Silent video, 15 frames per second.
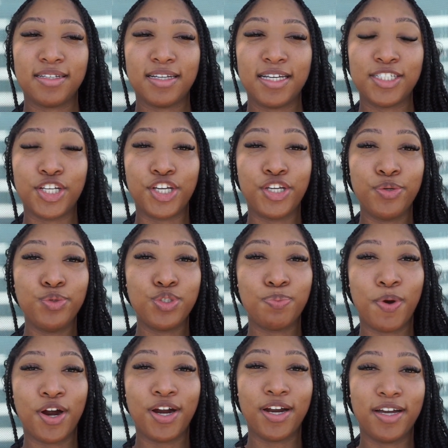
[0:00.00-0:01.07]
is a huge
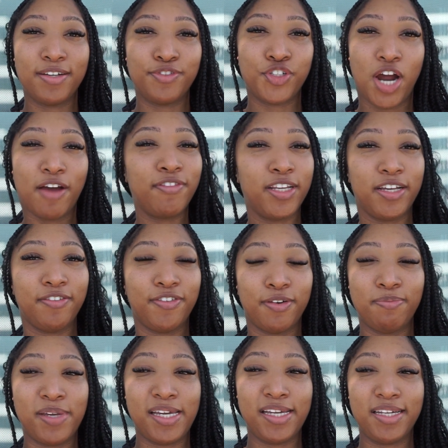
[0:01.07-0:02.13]
part of traveling for
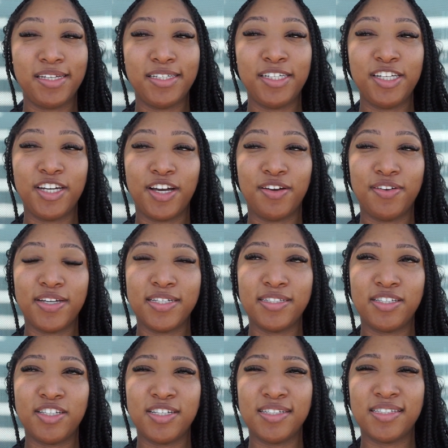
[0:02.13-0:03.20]
me, you know,
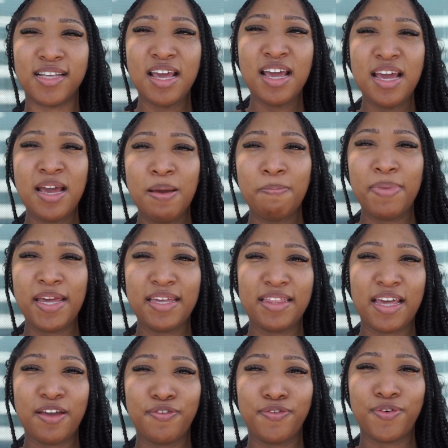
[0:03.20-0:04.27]
is just being
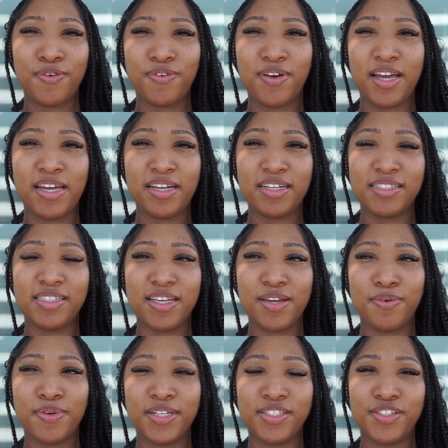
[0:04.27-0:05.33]
thankful and
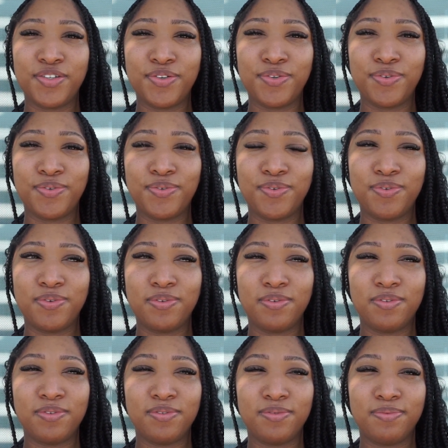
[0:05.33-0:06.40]
continuing to
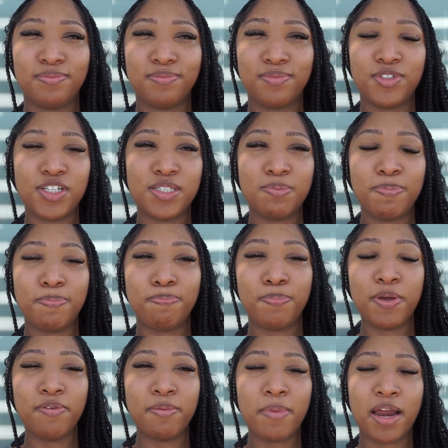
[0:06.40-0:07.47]
just
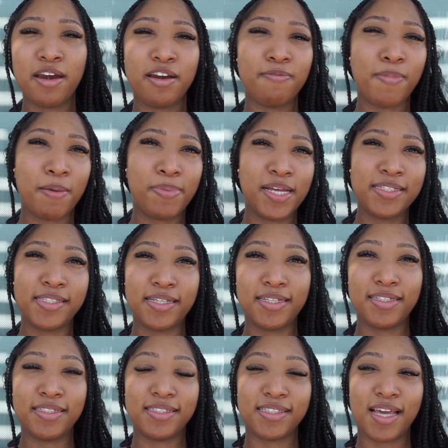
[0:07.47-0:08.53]
be reminded of my
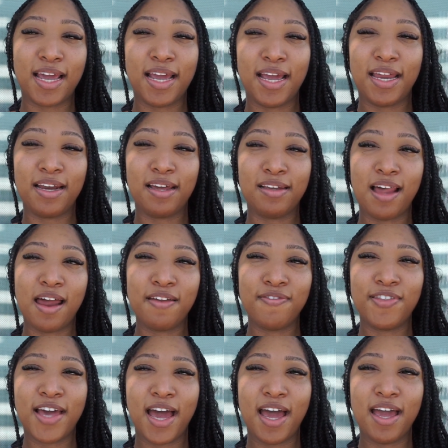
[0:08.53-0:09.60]
blessings. And a lot
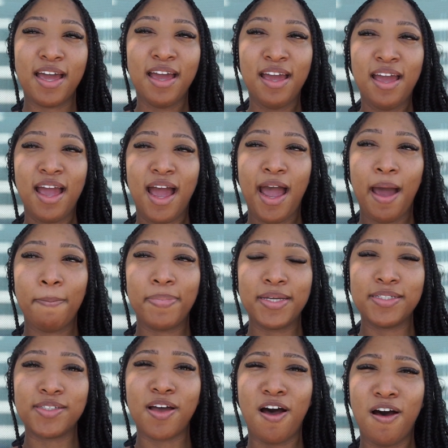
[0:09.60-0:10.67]
of that
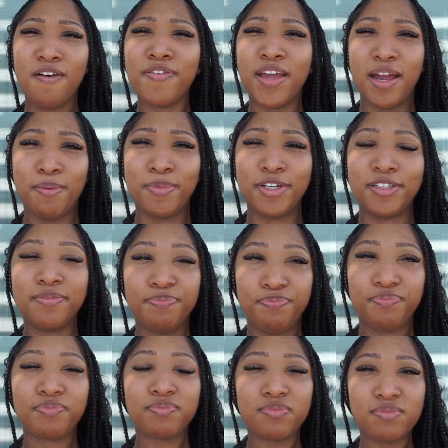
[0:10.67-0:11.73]
happens off camera,
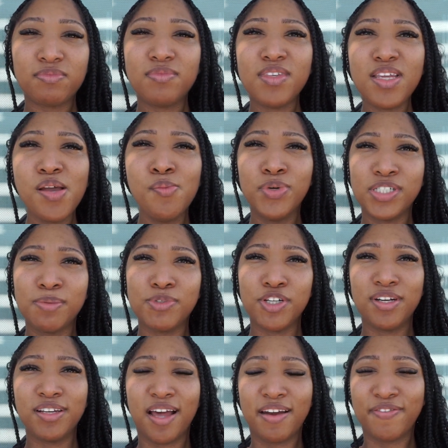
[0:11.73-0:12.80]
which I'm
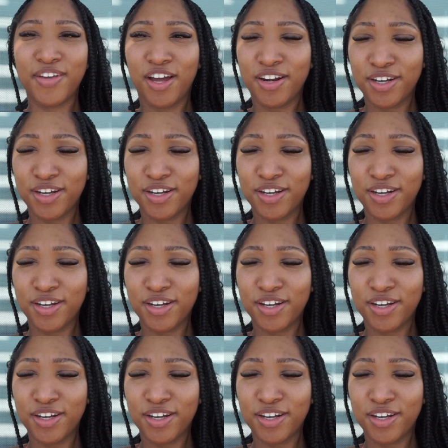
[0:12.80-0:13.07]
sure a lot of y'all